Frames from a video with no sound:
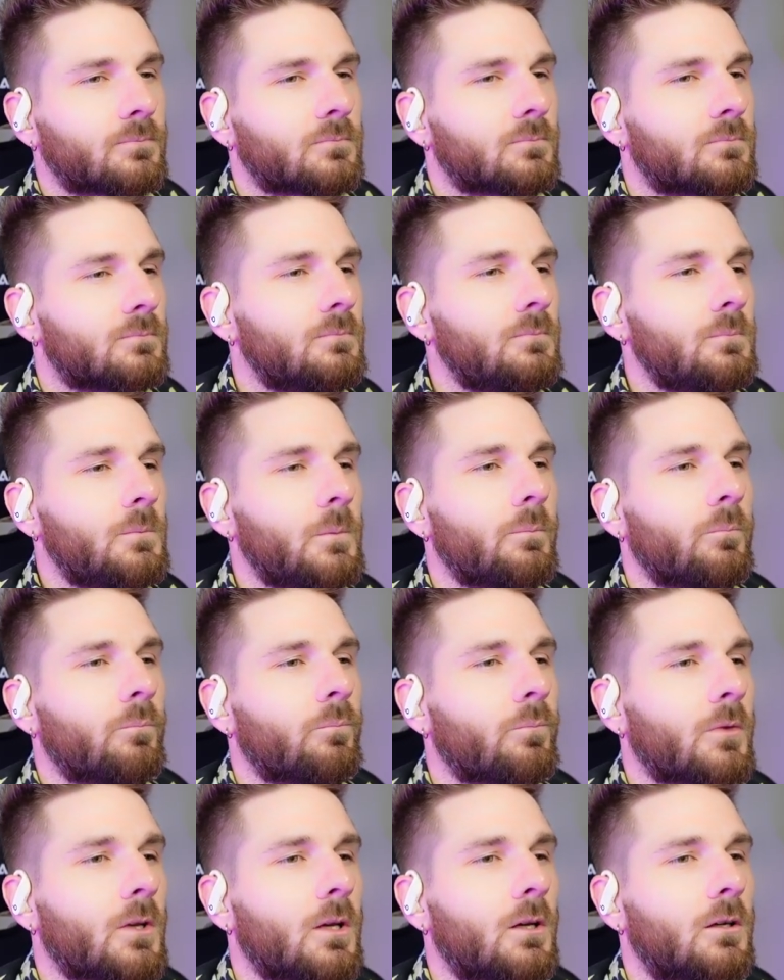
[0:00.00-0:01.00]
you're
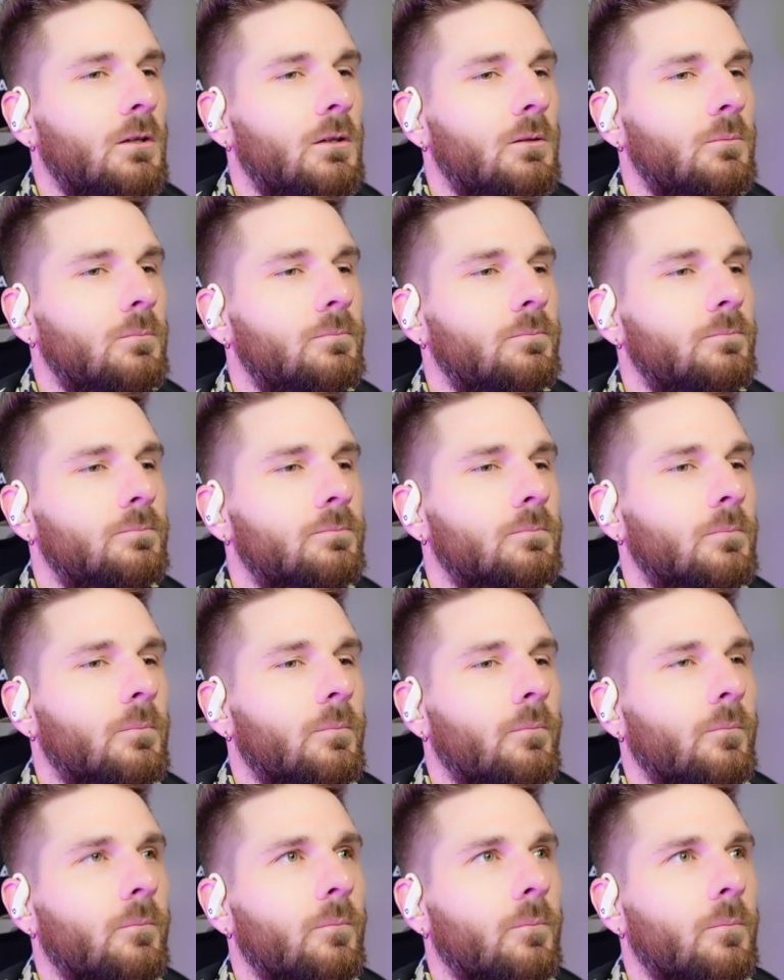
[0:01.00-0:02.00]
intentionally screwing me.
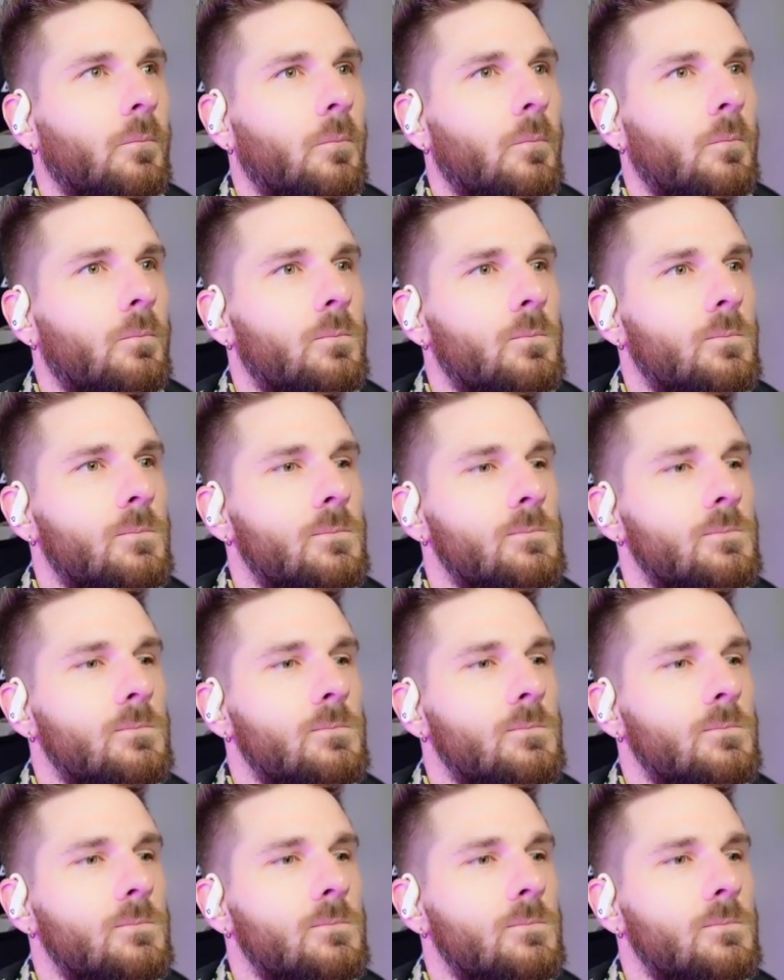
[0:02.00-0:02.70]
Grace,